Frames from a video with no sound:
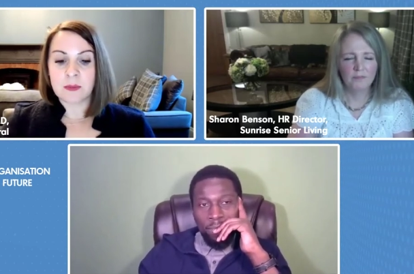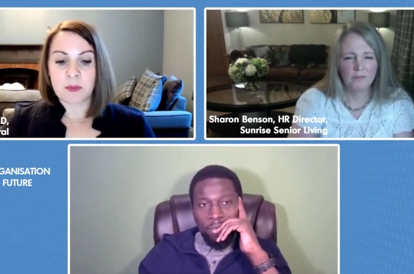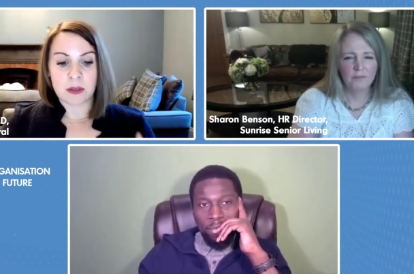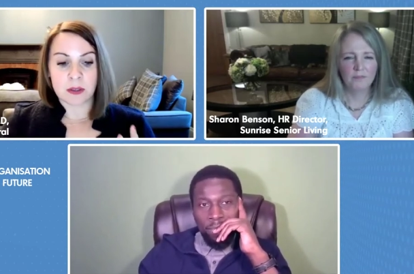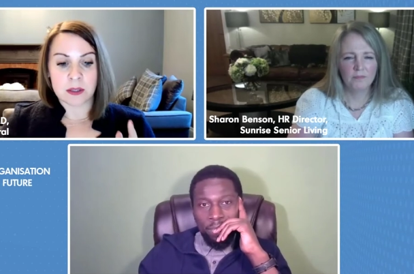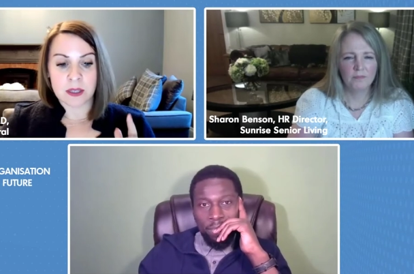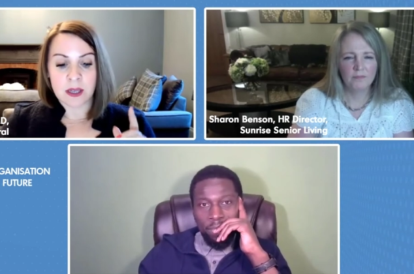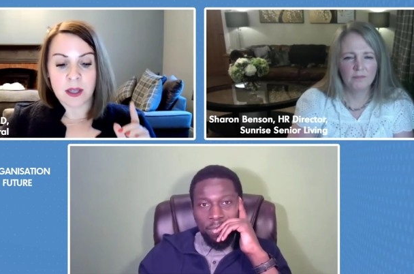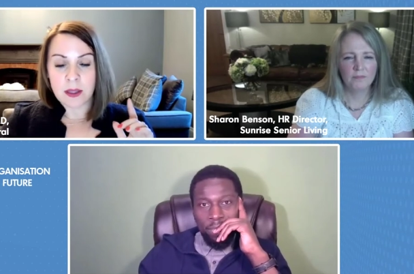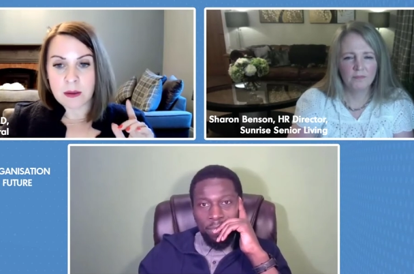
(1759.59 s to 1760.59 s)
Speaker 1: because
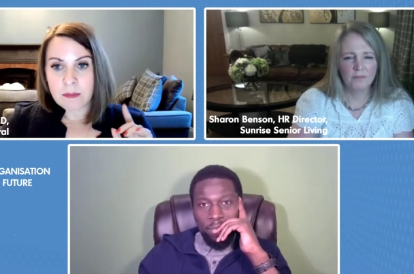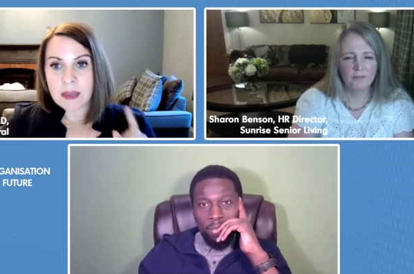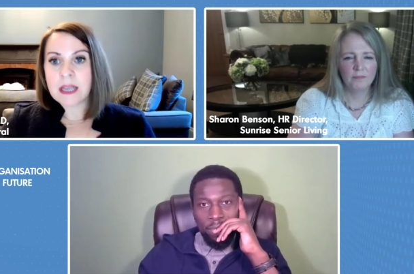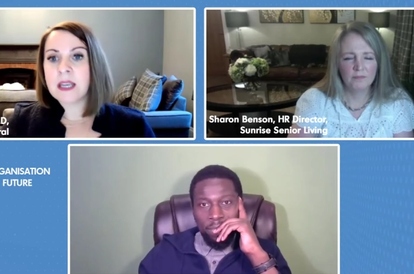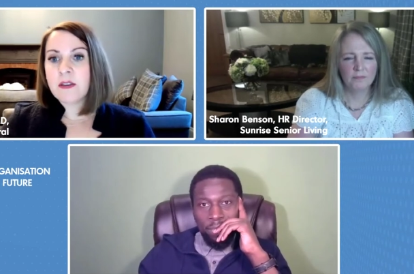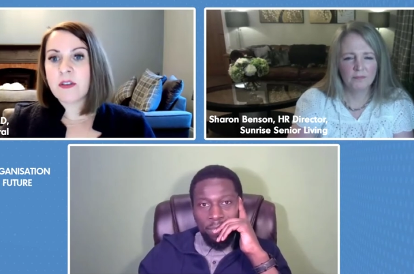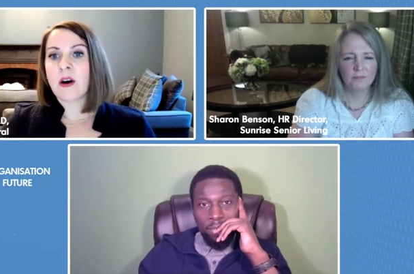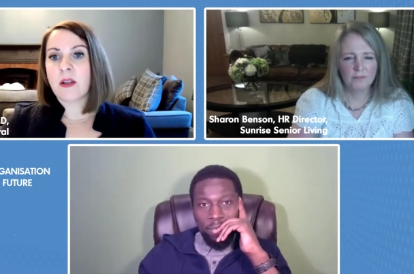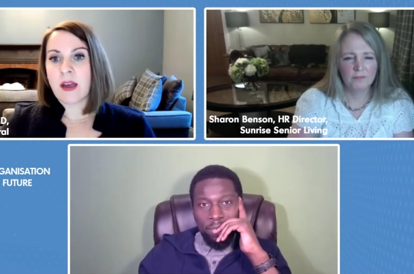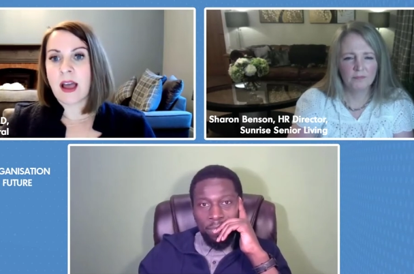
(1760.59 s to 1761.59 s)
the minute you've
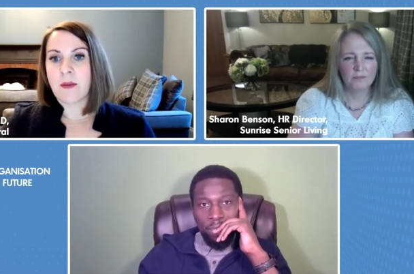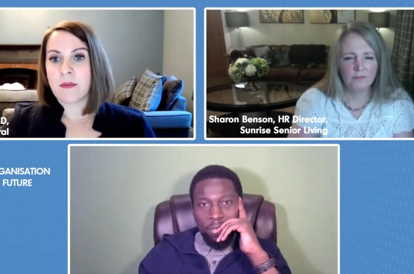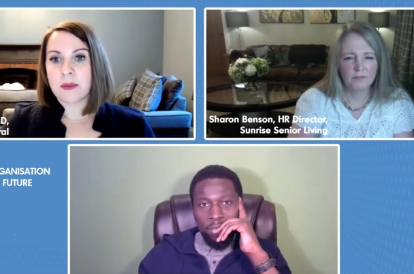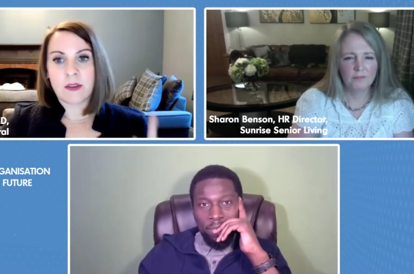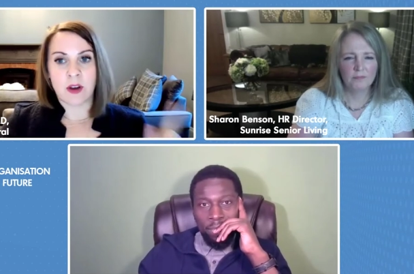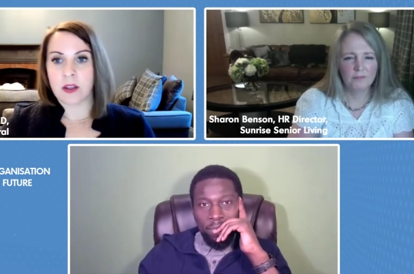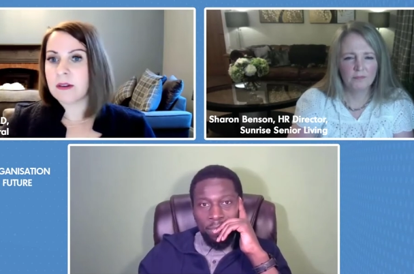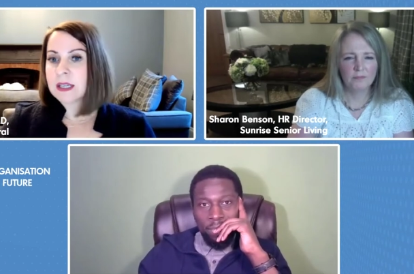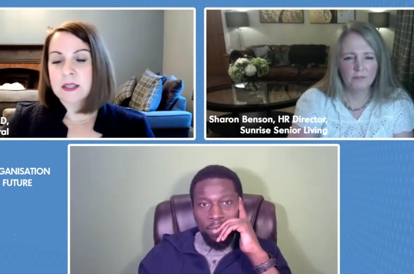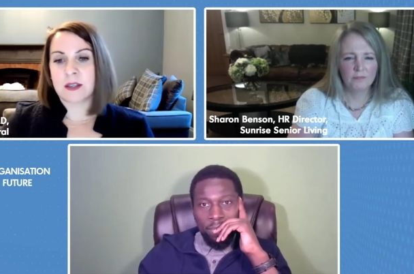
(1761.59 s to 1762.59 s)
got them, you've got the
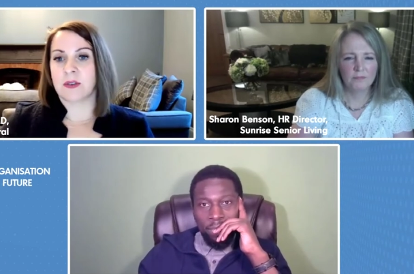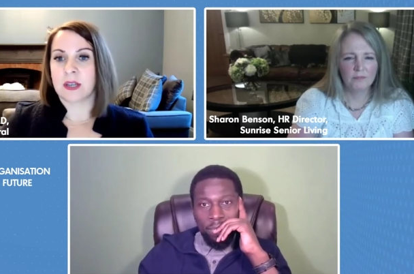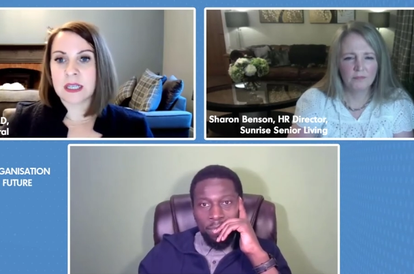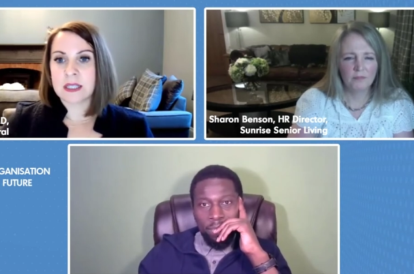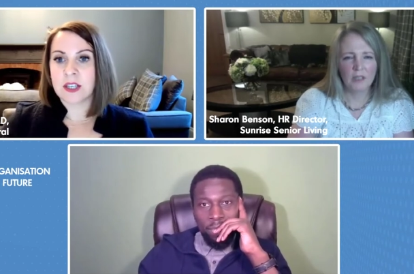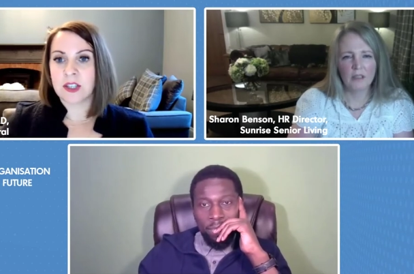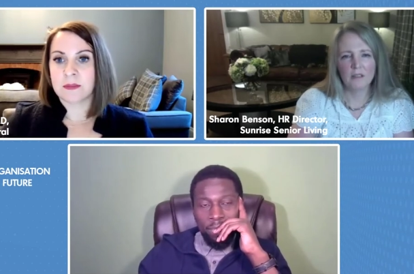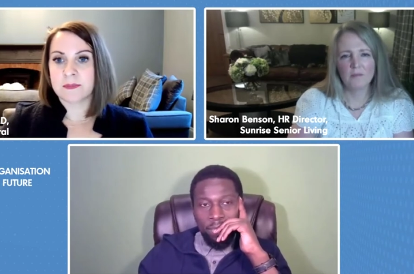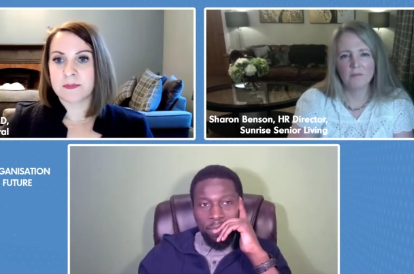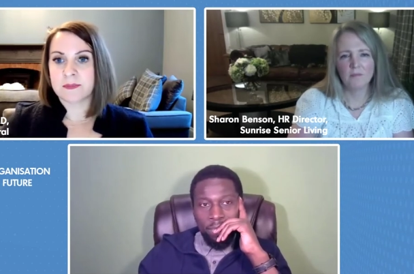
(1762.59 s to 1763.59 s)
rest of the organization.
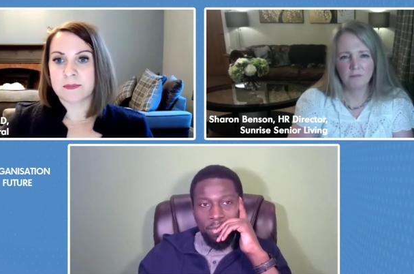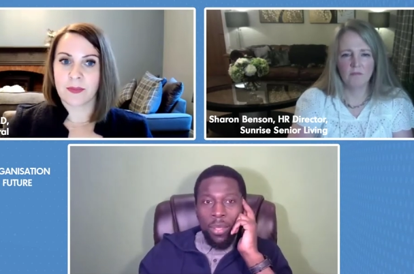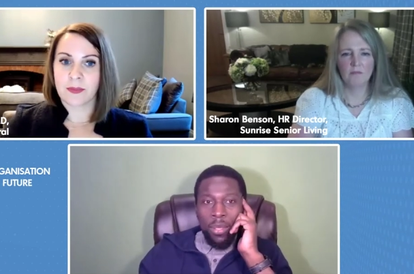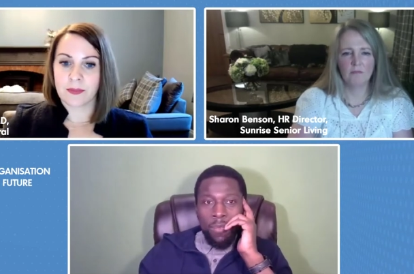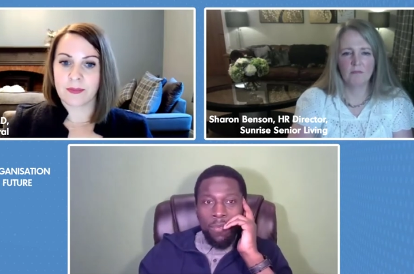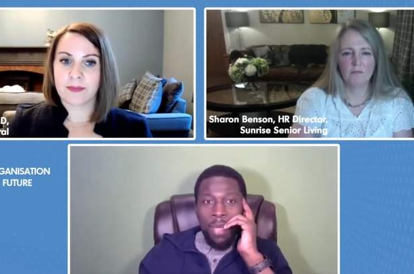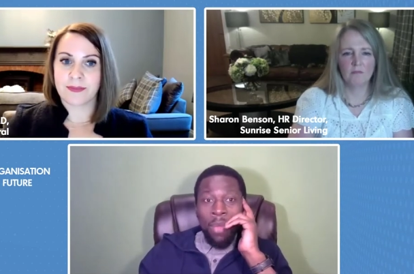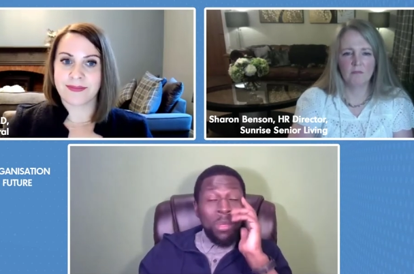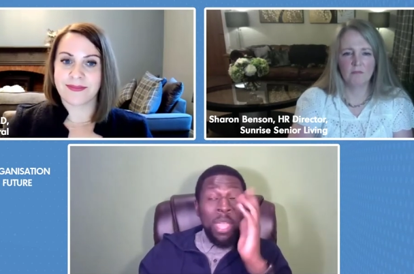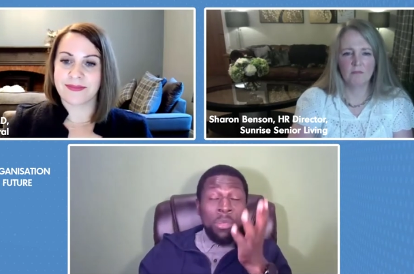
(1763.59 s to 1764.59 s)
Speaker 2: I
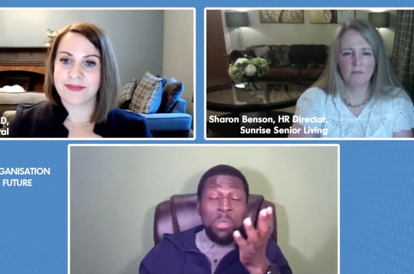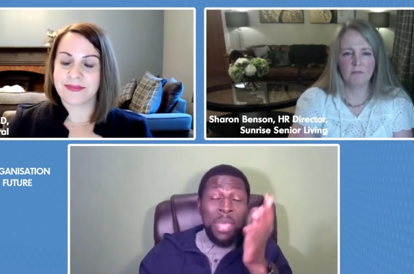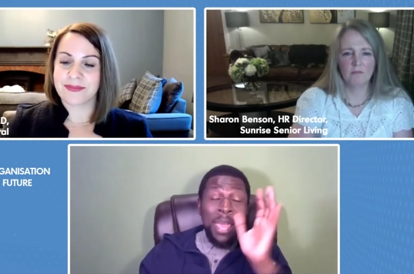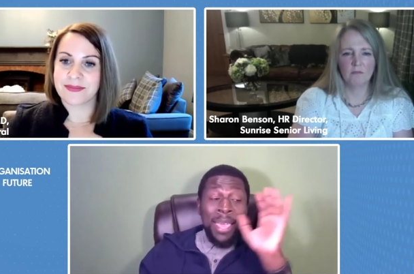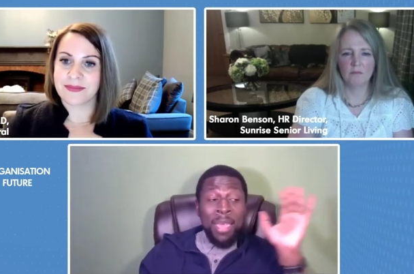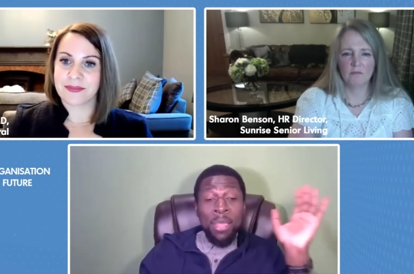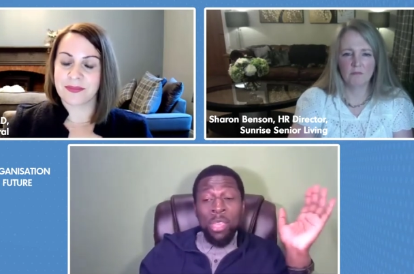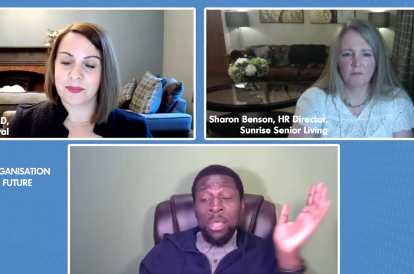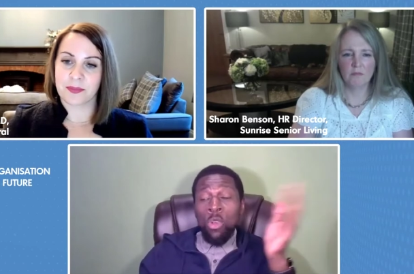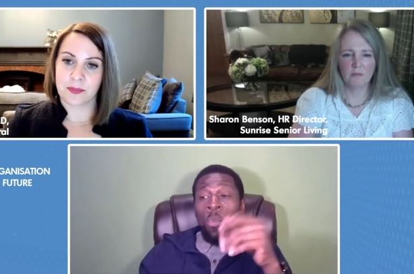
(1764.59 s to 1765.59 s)
was, I was just going to say, it's,
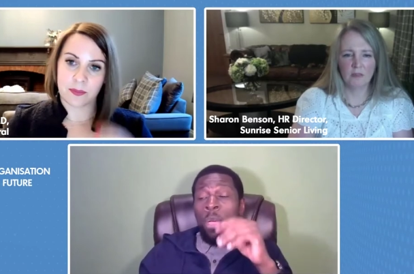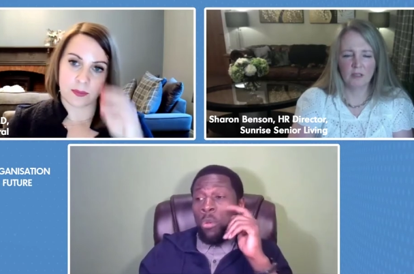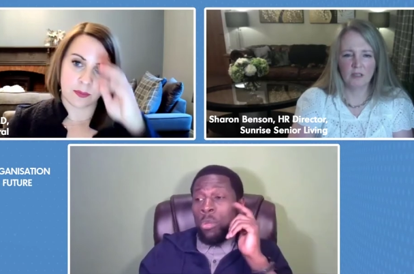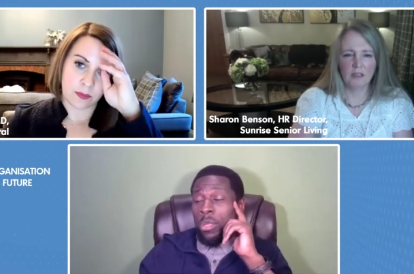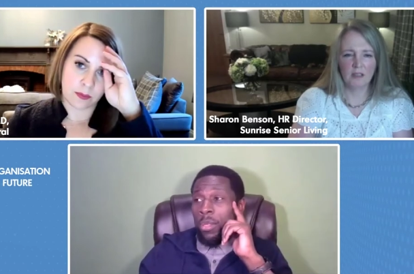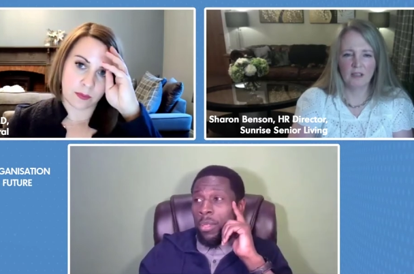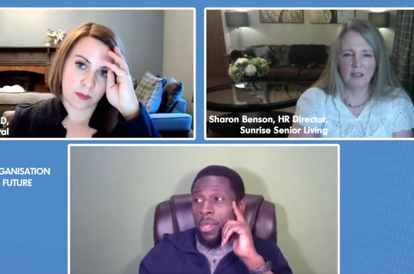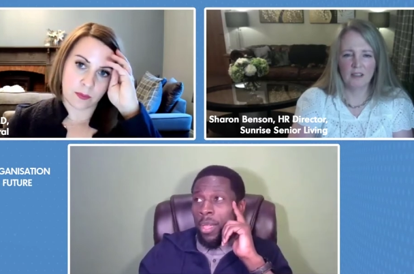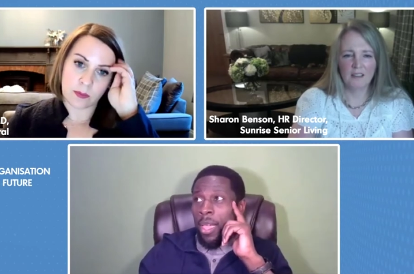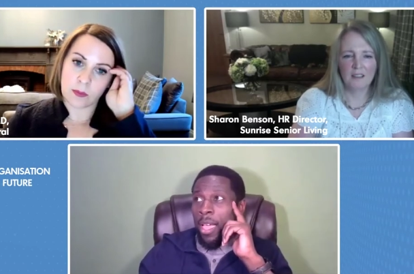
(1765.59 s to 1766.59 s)
it's almost
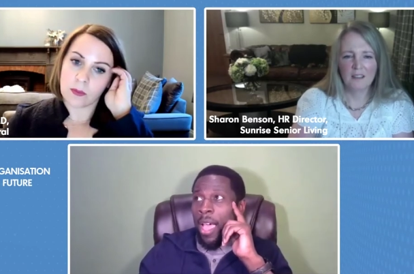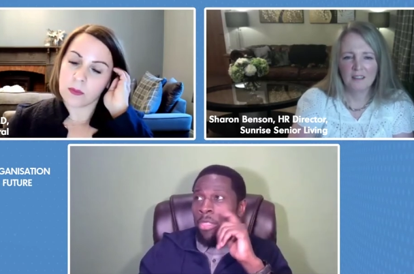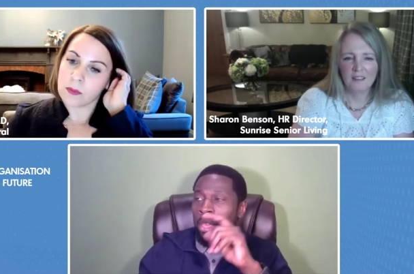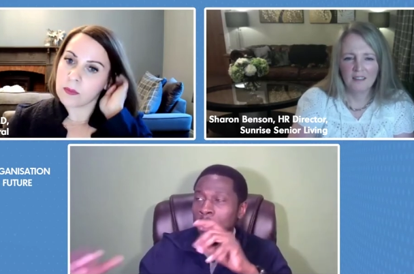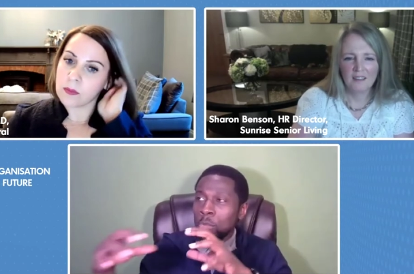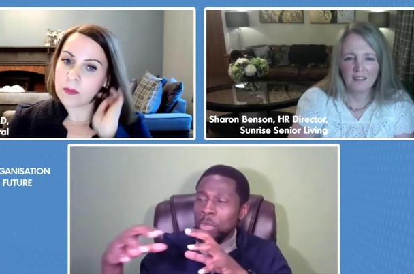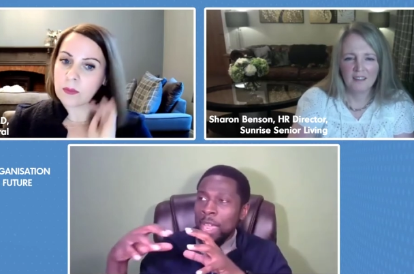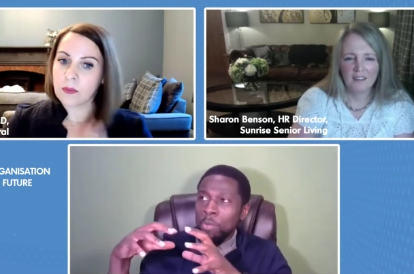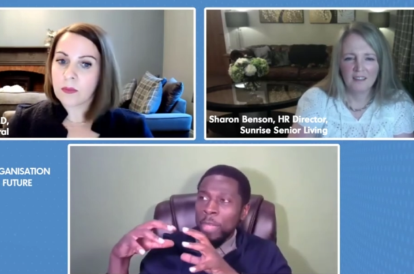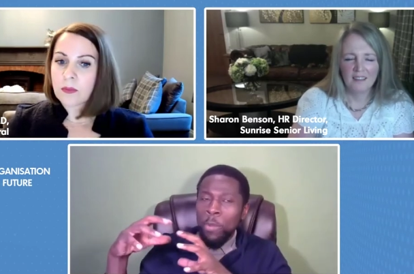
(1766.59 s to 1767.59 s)
uh, I think
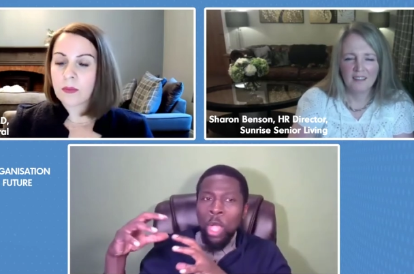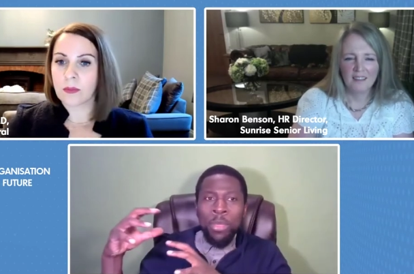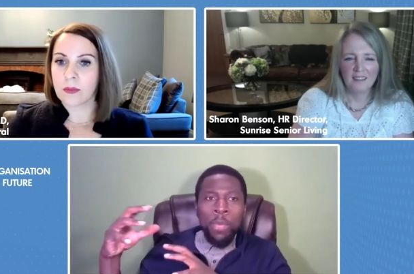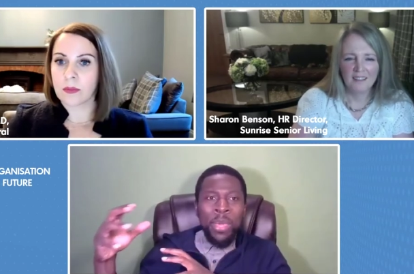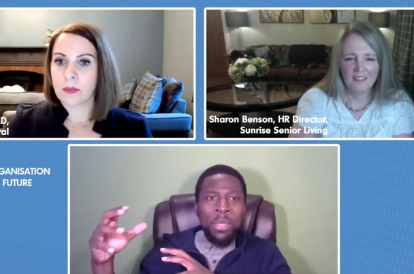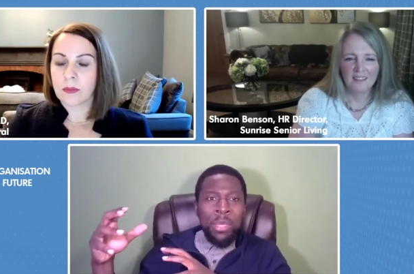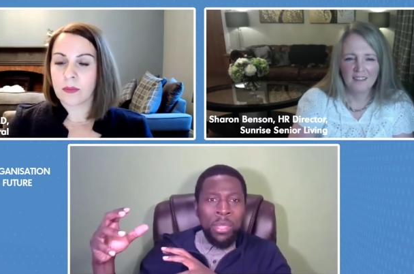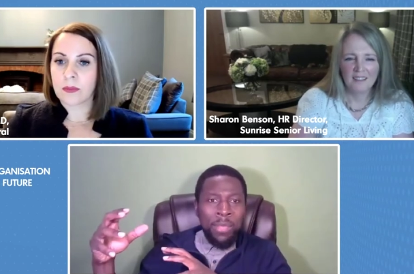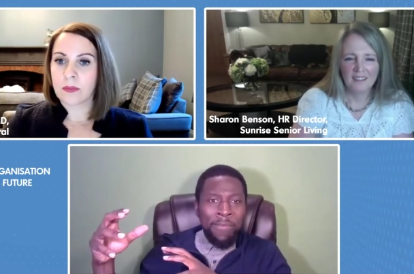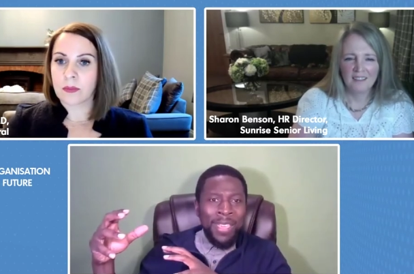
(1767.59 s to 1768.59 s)
sometimes people go into businesses and